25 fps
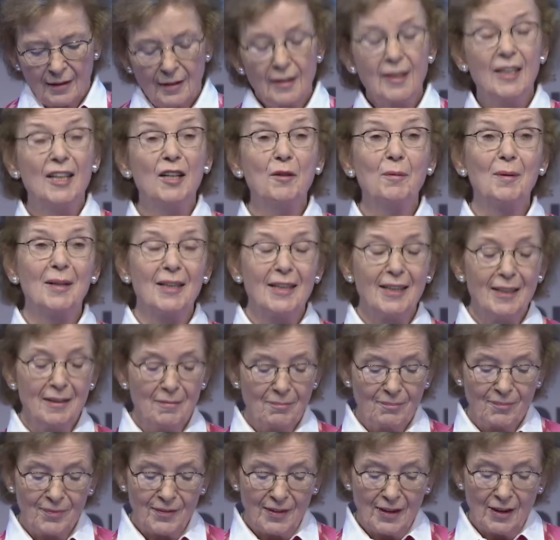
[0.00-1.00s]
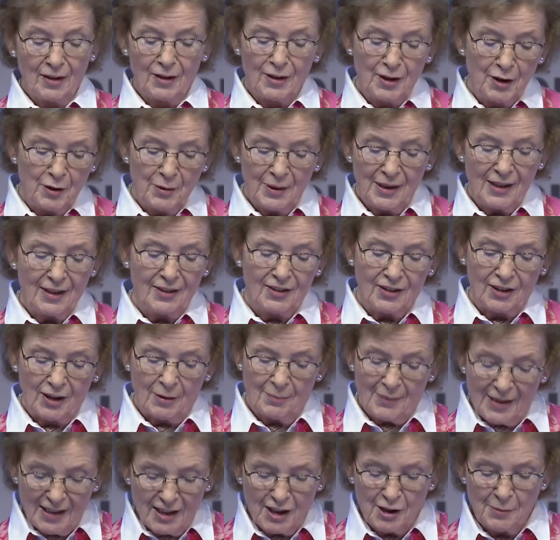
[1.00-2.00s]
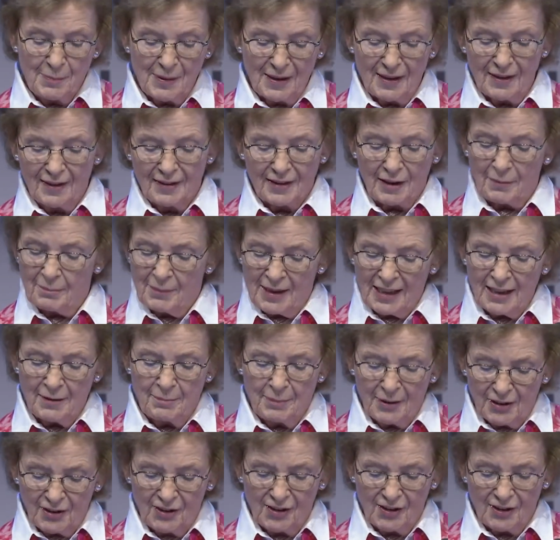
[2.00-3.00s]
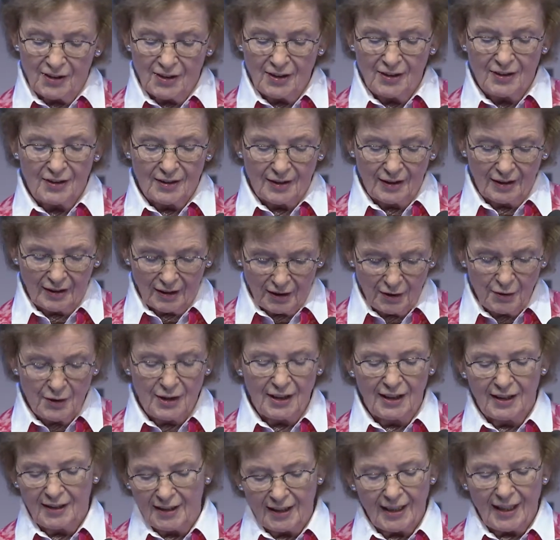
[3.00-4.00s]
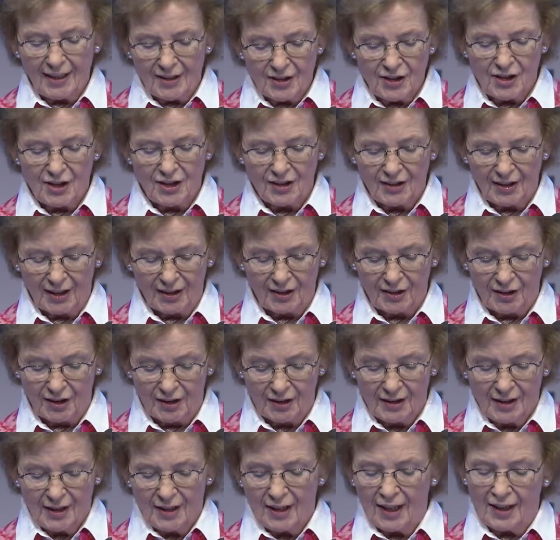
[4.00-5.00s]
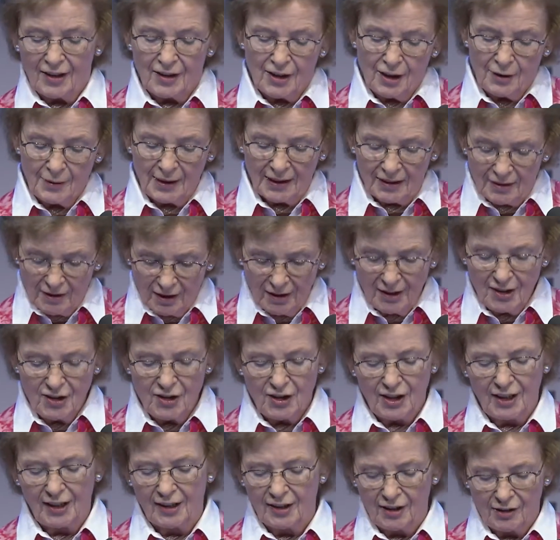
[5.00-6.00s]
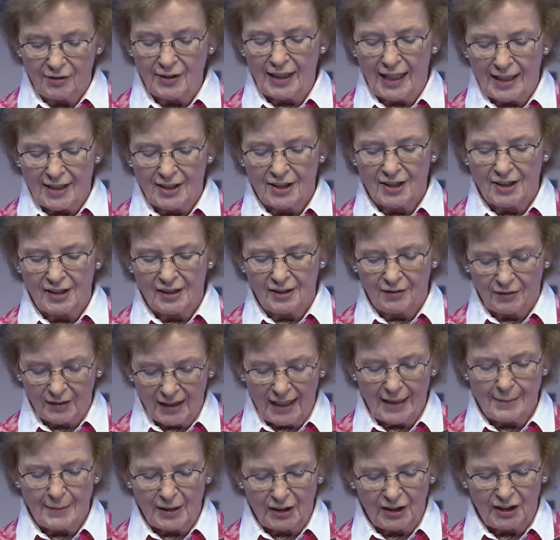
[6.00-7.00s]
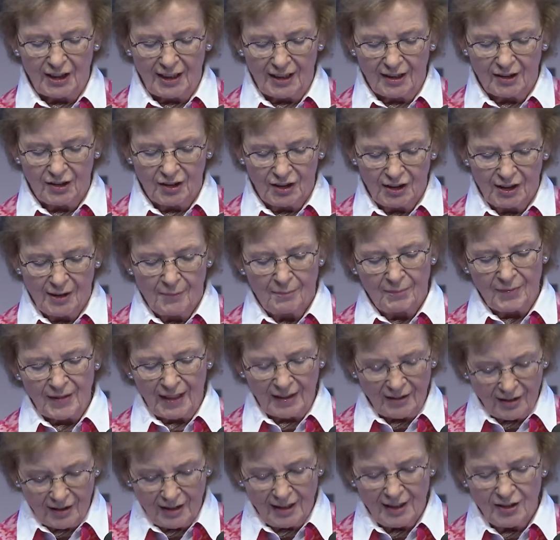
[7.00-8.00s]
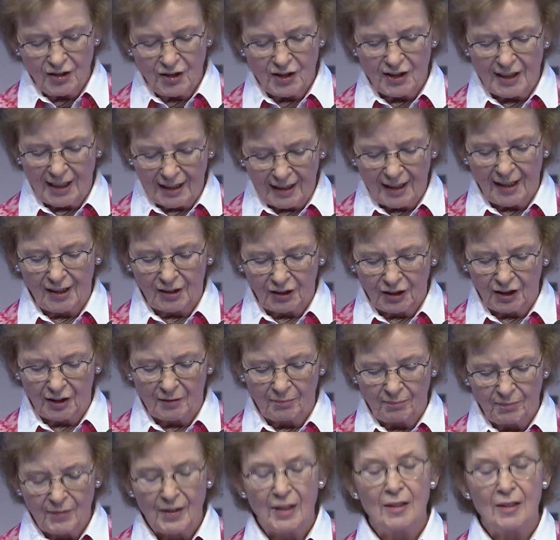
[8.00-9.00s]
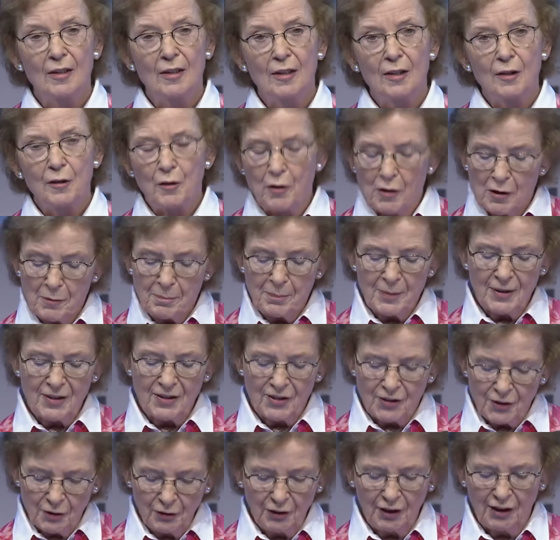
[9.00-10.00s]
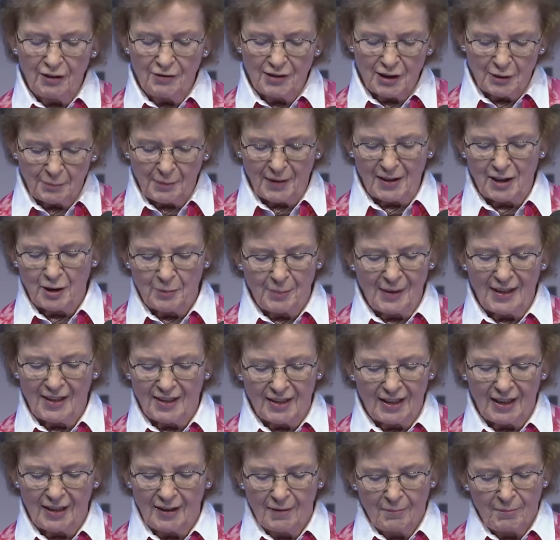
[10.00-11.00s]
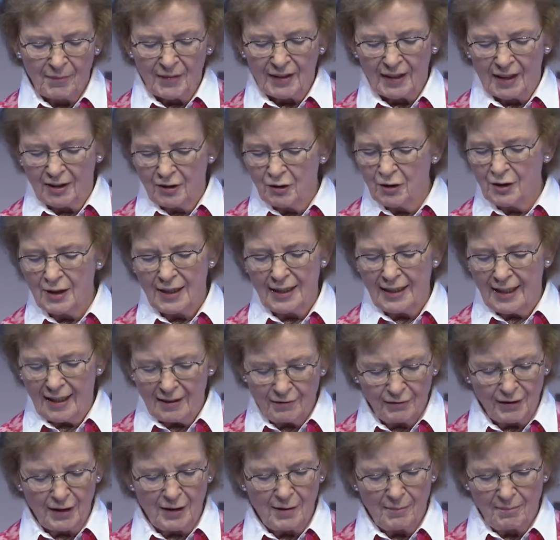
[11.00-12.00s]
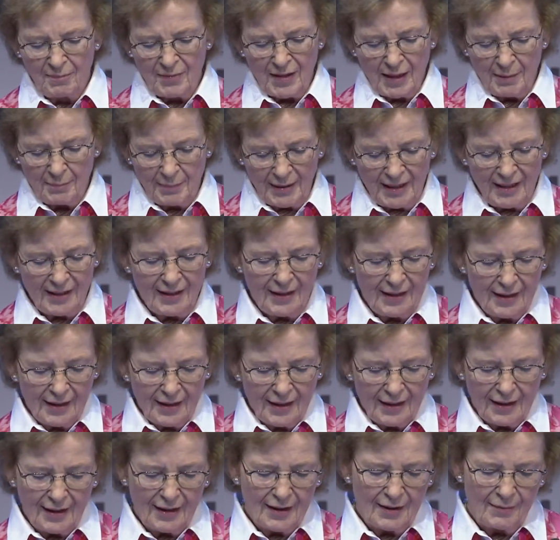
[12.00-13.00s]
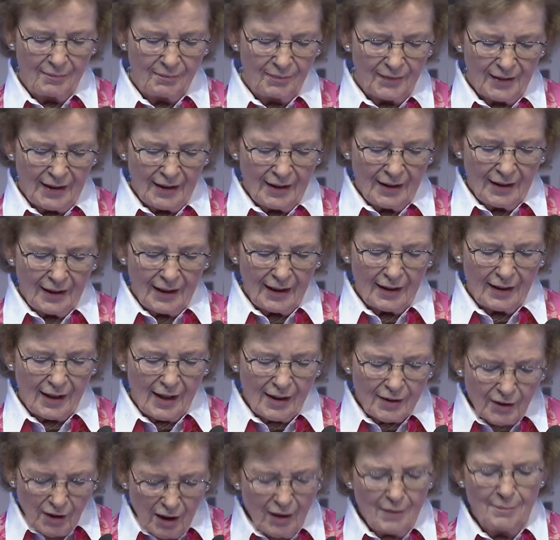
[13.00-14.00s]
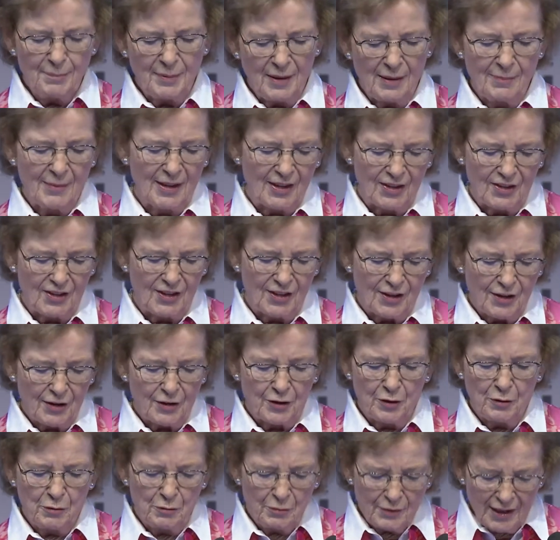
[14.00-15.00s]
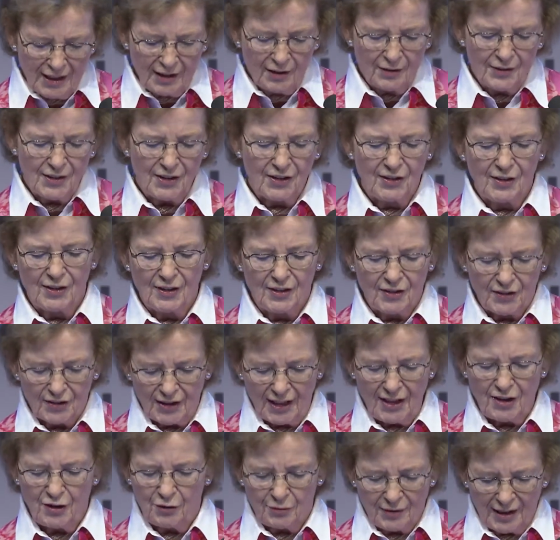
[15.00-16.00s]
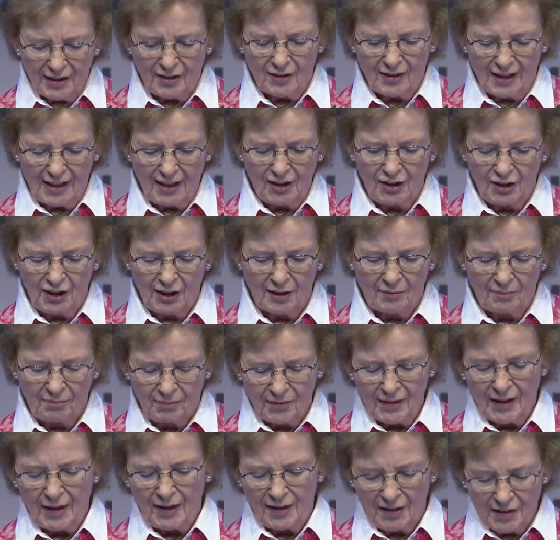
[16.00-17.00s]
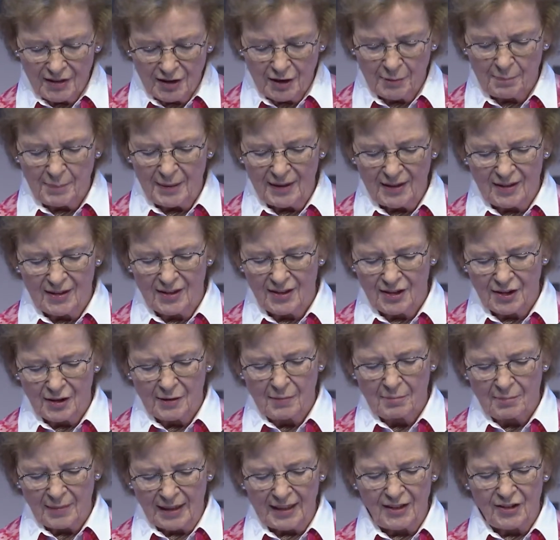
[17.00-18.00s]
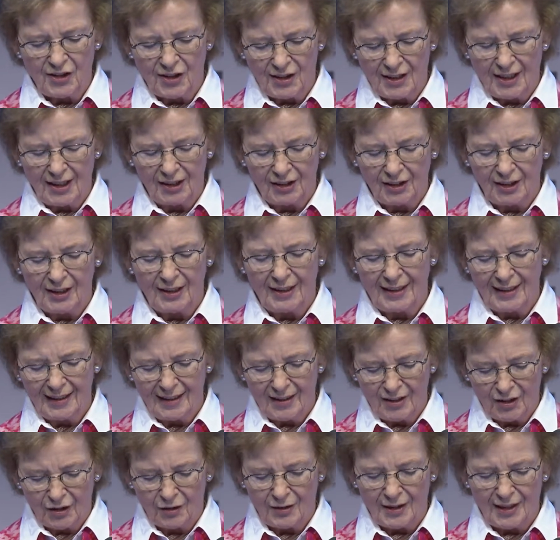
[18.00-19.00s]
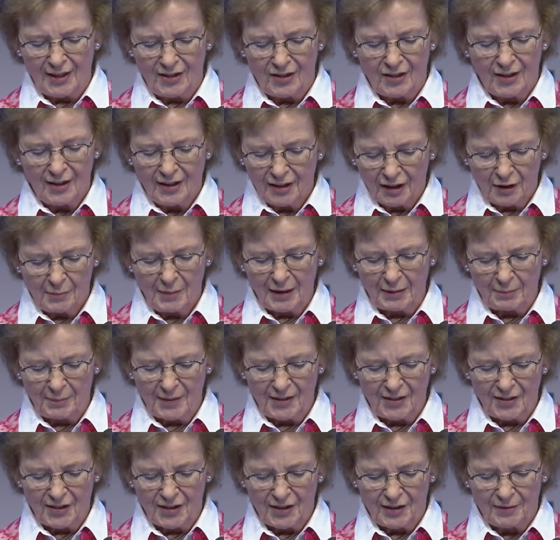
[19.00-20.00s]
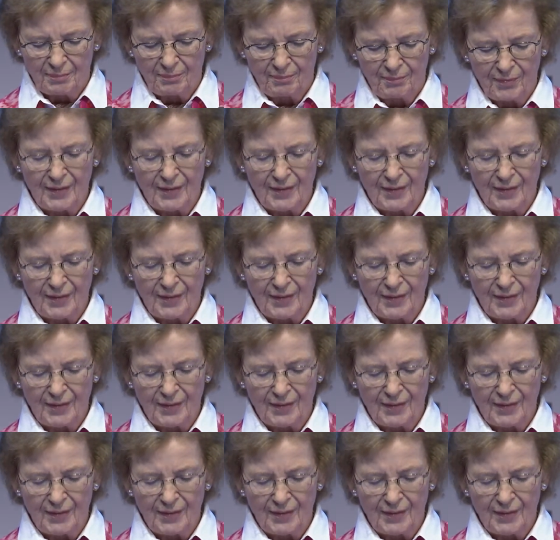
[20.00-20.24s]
Equally, although it's commendable that many businesses, including in the energy sector, are now acknowledging the realities of climate change and the need to take action, corporate social responsibility can only ever be a complement to rigorous state regulation underpinned by internationally agreed commitments.